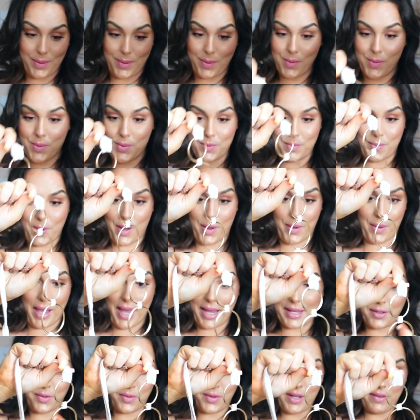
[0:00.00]
Oh, uh, I
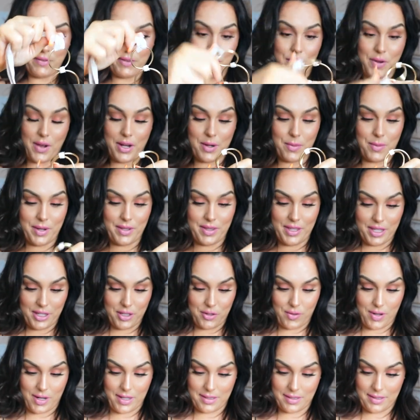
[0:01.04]
don't even know how to wear this
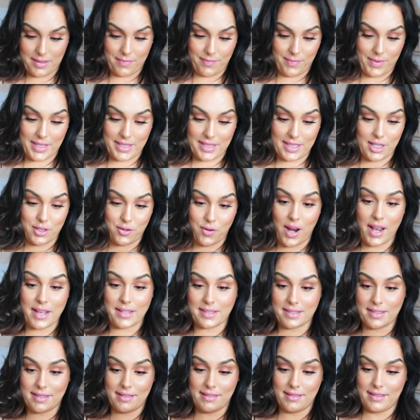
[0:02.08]
dress. This is a
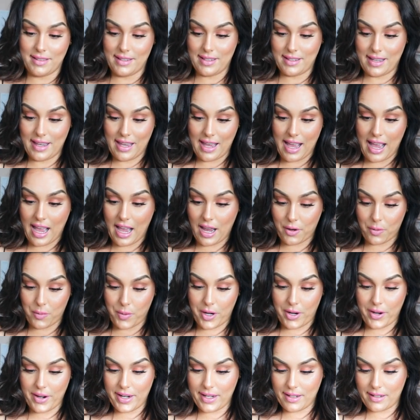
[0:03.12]
dress. How to
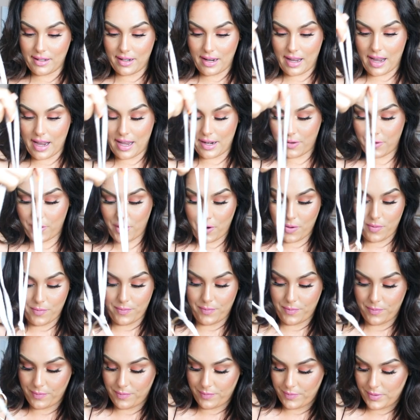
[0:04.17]
wear it? I don't know
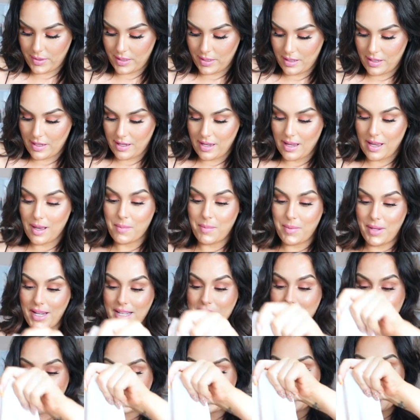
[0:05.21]
but
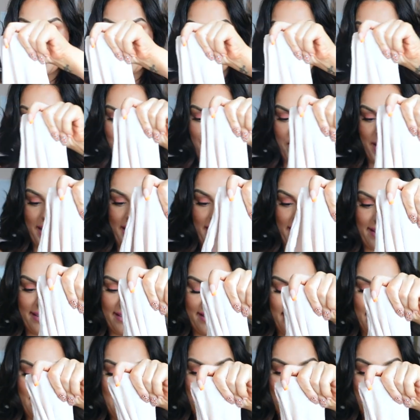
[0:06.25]
it's a snazzy one again.